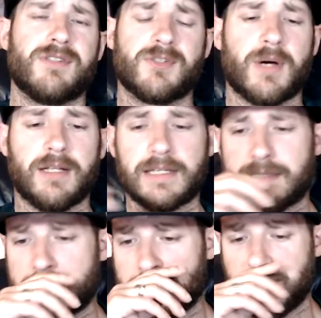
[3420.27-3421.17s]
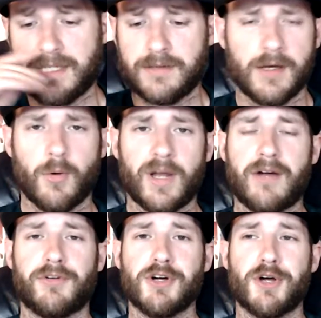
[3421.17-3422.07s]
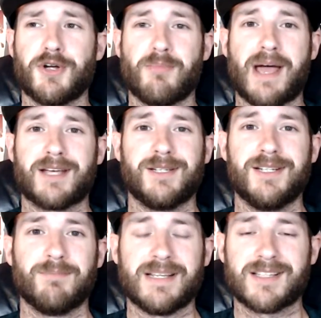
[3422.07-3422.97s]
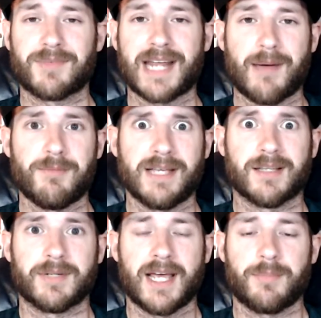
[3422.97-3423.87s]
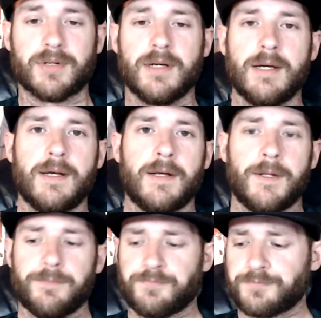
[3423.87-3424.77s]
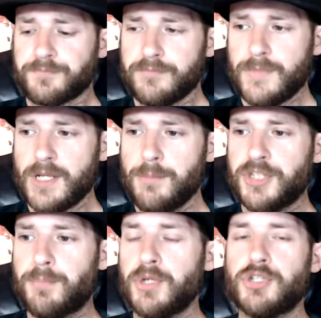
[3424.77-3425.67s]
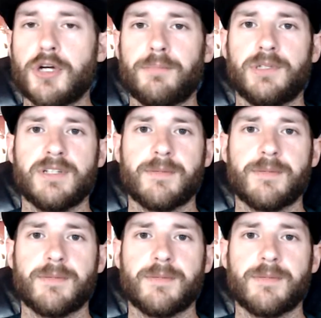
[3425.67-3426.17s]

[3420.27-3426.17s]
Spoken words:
as well. Like to me, whatever. You're on your back. You need to make something happen. But the push don't pull doesn't